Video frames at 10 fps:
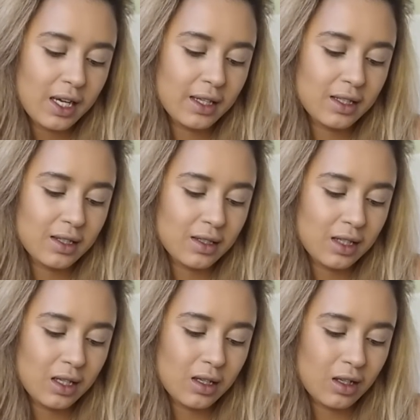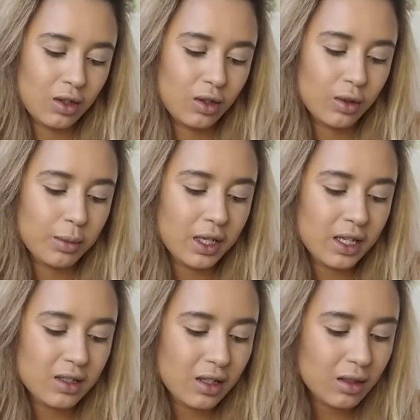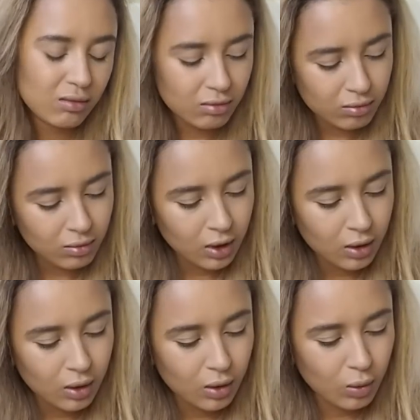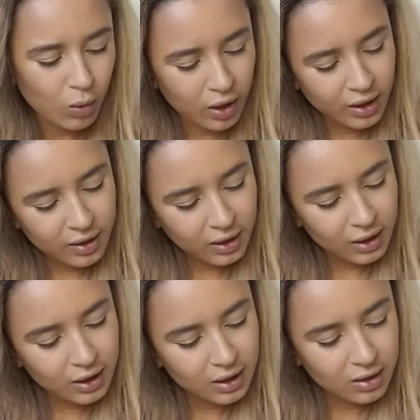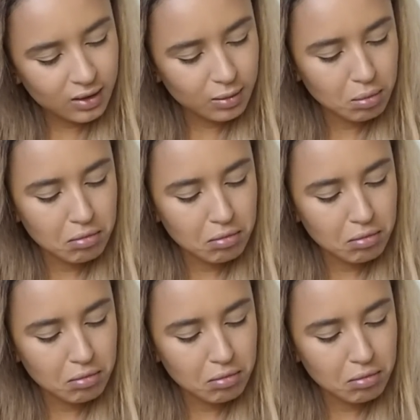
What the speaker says: and this is the illuminating one, I think it is.